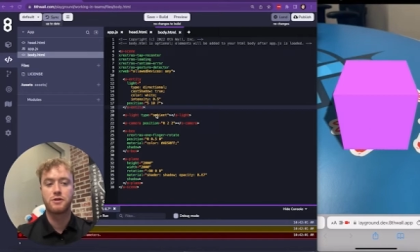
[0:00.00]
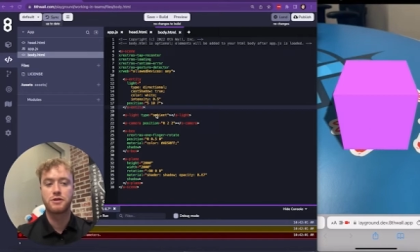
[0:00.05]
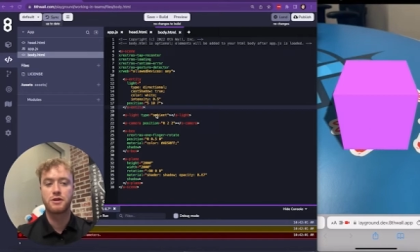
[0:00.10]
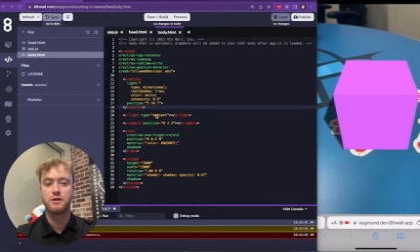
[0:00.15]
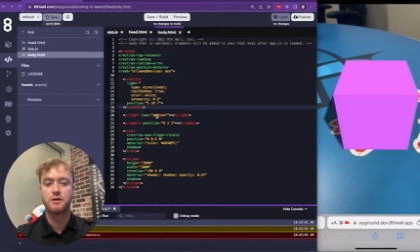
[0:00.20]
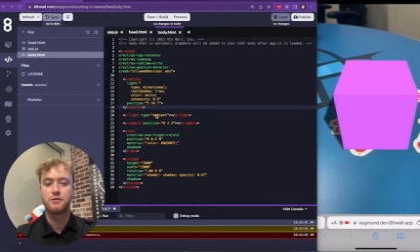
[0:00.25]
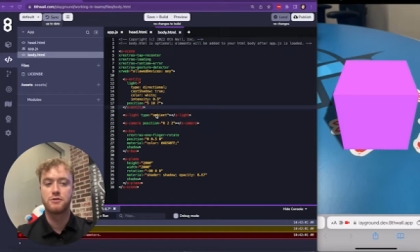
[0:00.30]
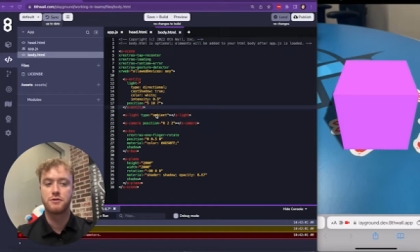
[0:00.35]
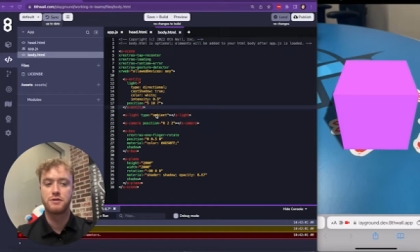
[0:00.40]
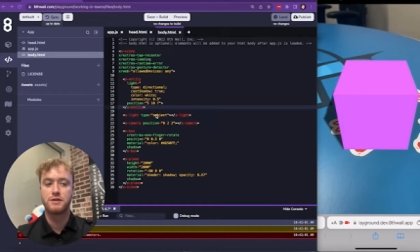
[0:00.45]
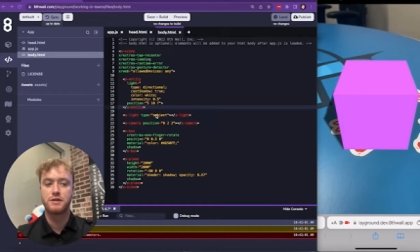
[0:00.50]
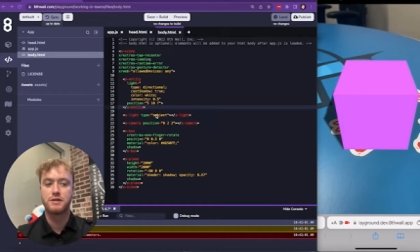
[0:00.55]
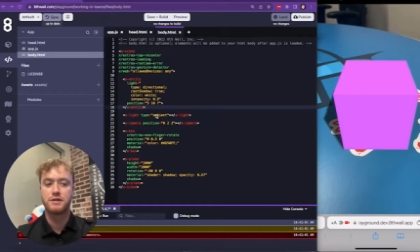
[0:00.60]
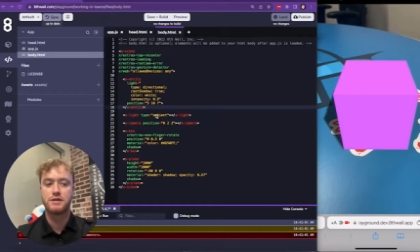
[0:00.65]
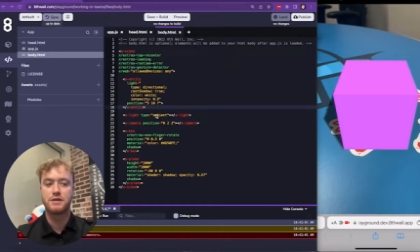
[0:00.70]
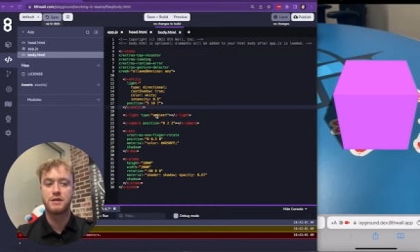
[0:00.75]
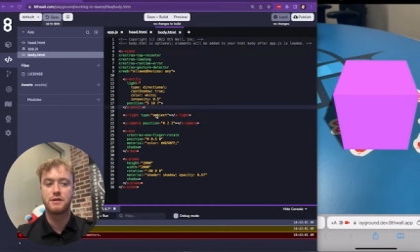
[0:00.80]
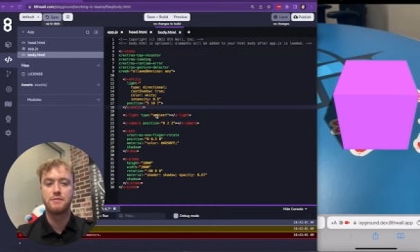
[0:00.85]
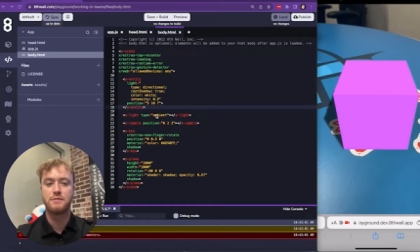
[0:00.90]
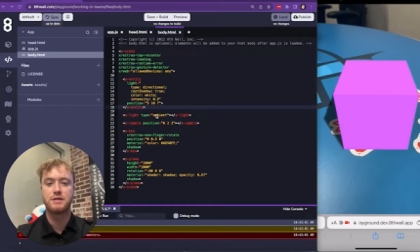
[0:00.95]
control
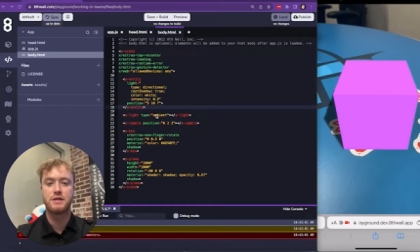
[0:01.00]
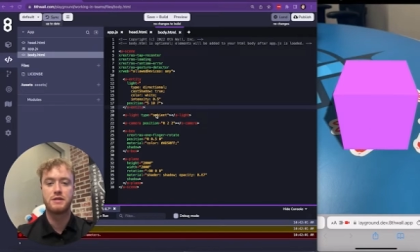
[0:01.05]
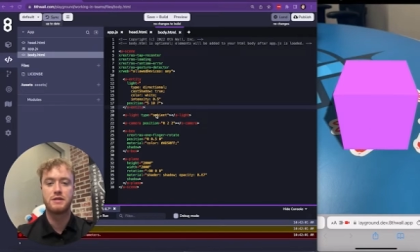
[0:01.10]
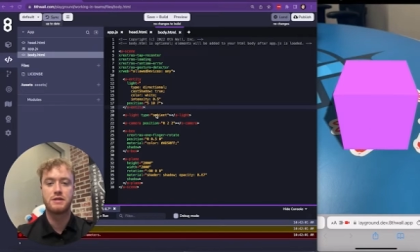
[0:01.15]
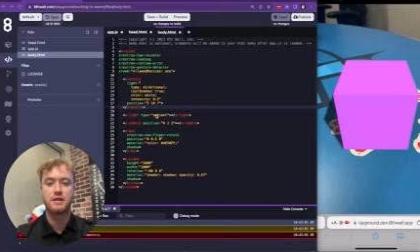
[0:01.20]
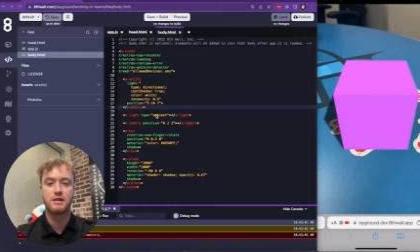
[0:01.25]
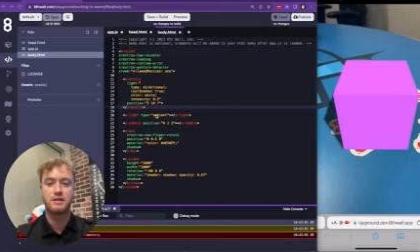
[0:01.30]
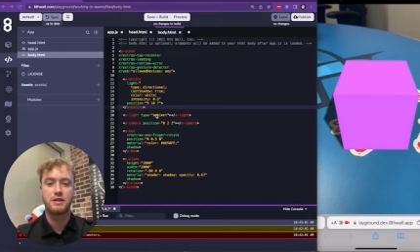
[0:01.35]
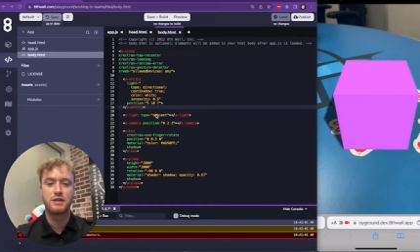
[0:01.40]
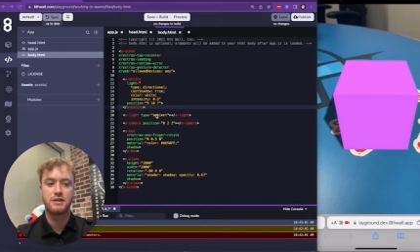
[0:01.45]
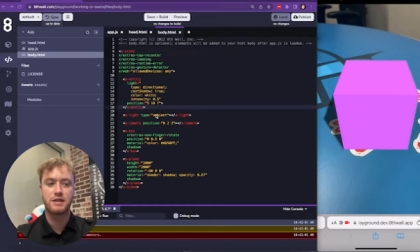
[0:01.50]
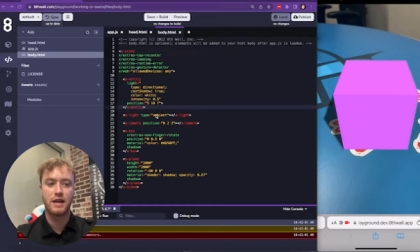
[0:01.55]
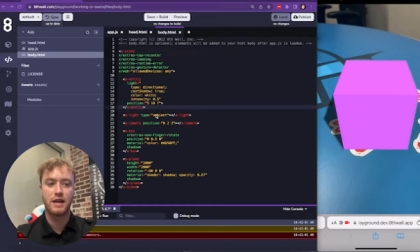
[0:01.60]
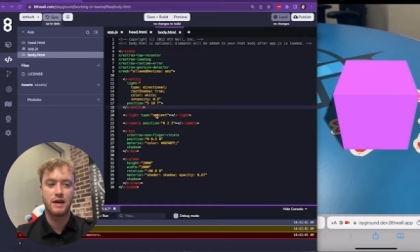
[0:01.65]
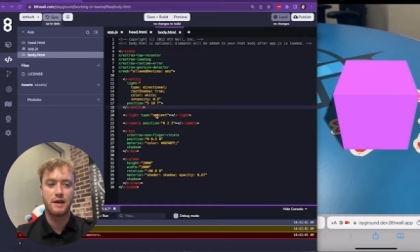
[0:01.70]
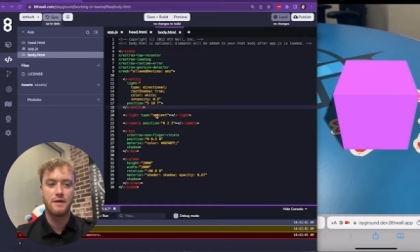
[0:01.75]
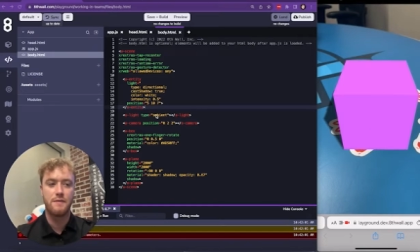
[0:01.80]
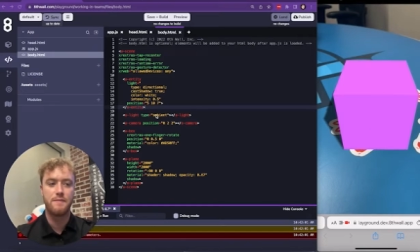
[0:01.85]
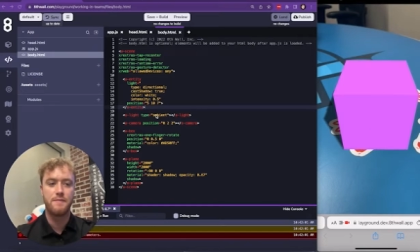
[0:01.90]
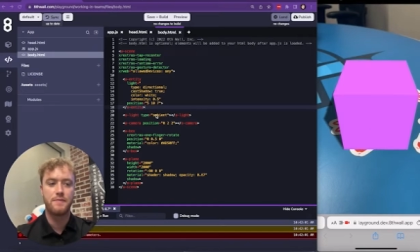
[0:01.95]
systems, such as Git.